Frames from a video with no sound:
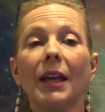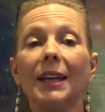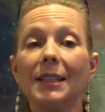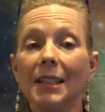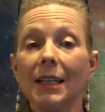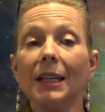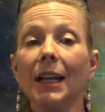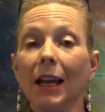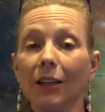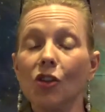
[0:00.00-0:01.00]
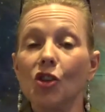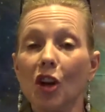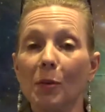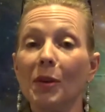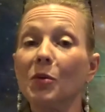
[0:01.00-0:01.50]
Indeed, Helen
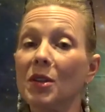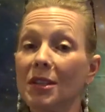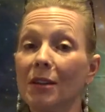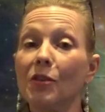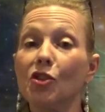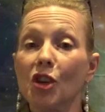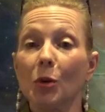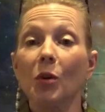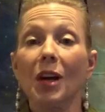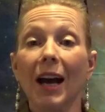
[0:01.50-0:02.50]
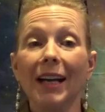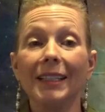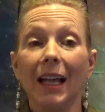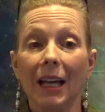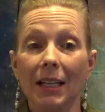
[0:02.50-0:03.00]
Schucman received general
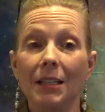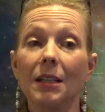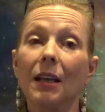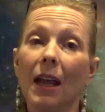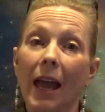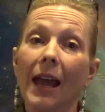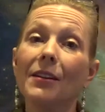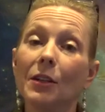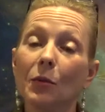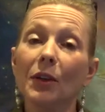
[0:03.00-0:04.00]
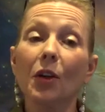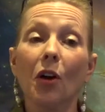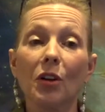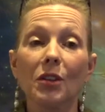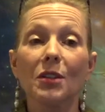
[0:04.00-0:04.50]
guidelines and, in
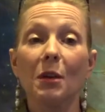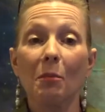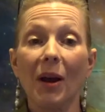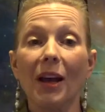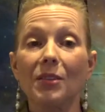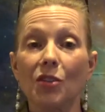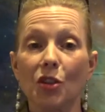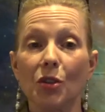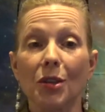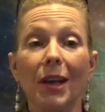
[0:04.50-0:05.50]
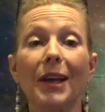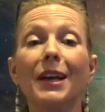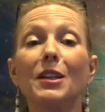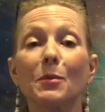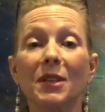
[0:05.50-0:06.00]
regard to some passages,
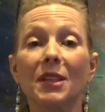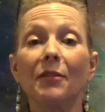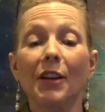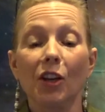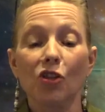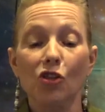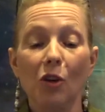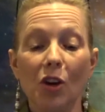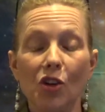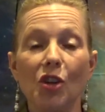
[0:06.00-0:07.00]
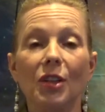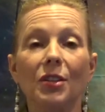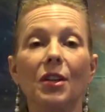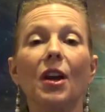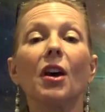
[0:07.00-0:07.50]
specific
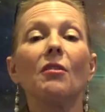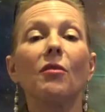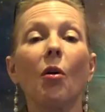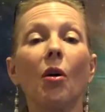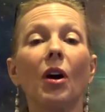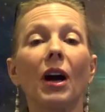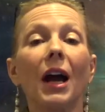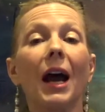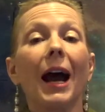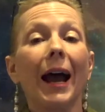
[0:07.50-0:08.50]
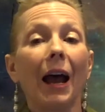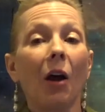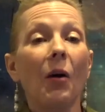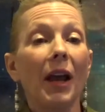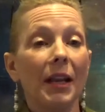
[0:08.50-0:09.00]
instructions for
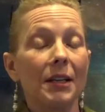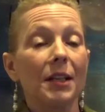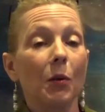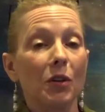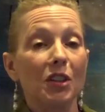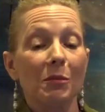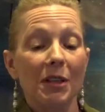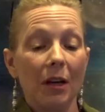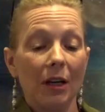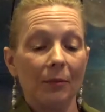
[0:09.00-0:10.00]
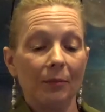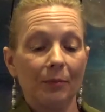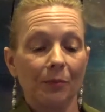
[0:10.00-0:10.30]
how editing was to be done.